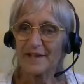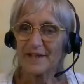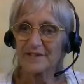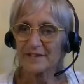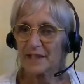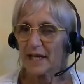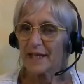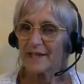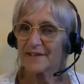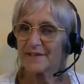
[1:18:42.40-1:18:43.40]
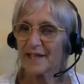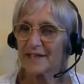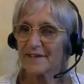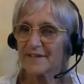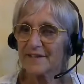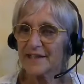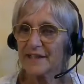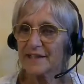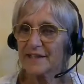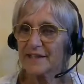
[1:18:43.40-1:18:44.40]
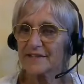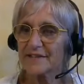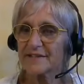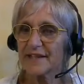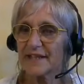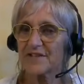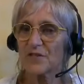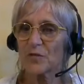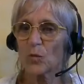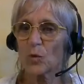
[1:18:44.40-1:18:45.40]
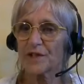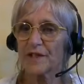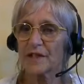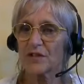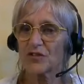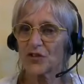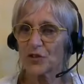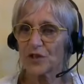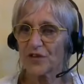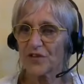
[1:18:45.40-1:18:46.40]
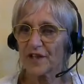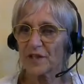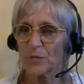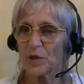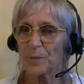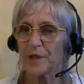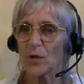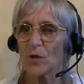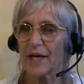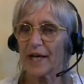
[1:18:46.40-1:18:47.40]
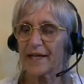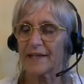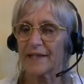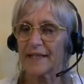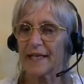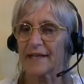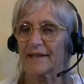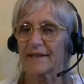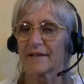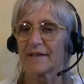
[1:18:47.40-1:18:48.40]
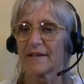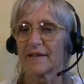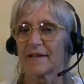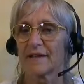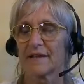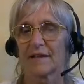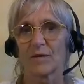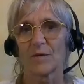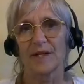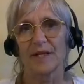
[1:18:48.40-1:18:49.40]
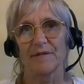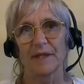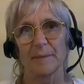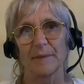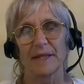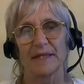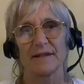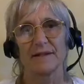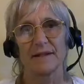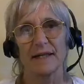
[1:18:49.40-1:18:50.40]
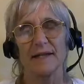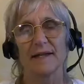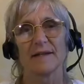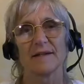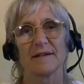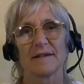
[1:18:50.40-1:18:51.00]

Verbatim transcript: that's an, yes, I can see that there's a sense of wanting assurance that it will be okay in the end, whatever that means. Yeah.